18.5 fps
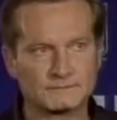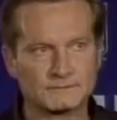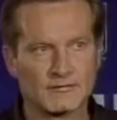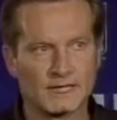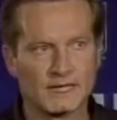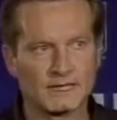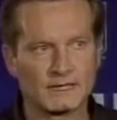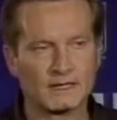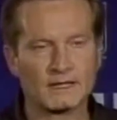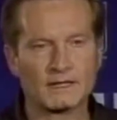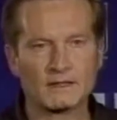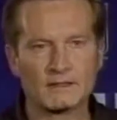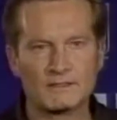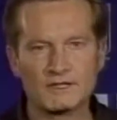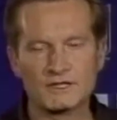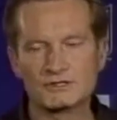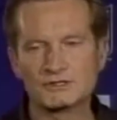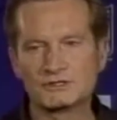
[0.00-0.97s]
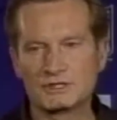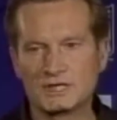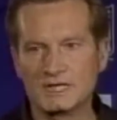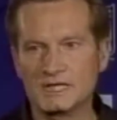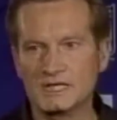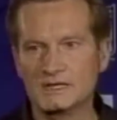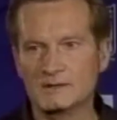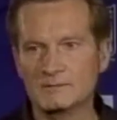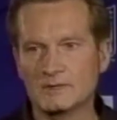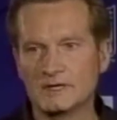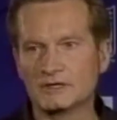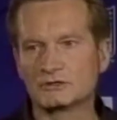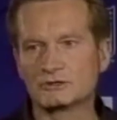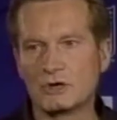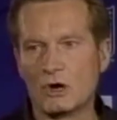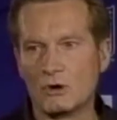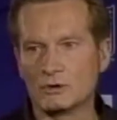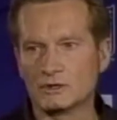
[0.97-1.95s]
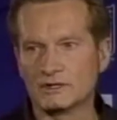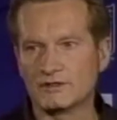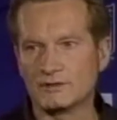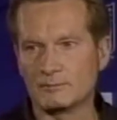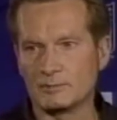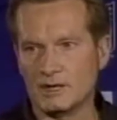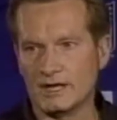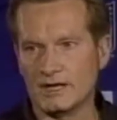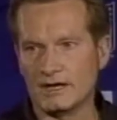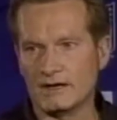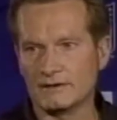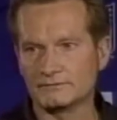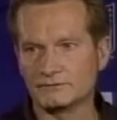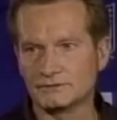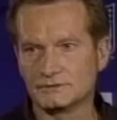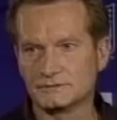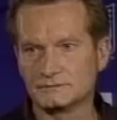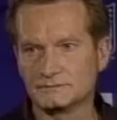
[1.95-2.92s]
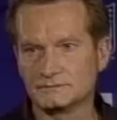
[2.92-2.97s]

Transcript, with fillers: Okay? This team is going to the playoffs.